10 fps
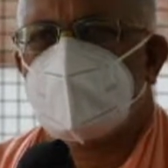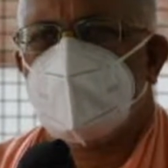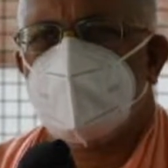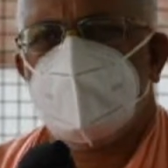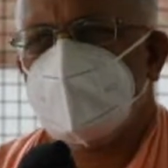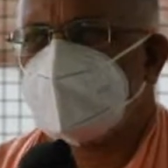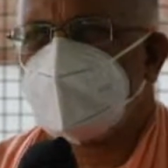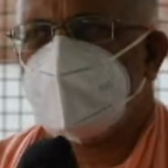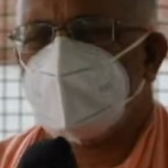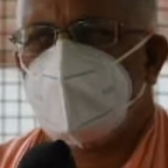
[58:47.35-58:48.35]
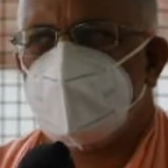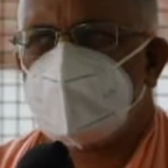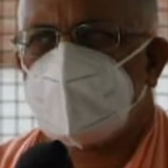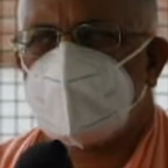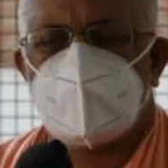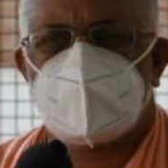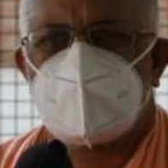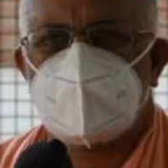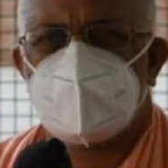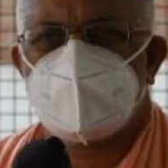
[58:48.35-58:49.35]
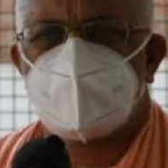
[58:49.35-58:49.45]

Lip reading: I went and saw the Buddhist this thing,